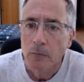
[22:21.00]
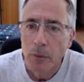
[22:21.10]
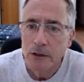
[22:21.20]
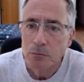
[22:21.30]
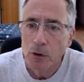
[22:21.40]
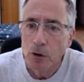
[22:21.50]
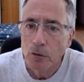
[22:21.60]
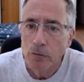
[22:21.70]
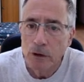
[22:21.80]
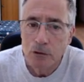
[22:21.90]
best
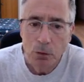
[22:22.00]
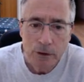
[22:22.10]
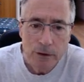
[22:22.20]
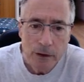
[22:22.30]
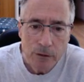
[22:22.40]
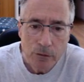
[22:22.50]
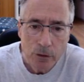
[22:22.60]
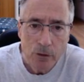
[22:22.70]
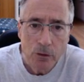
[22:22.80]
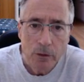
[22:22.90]
move is rook to
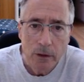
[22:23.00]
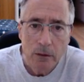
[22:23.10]
d2,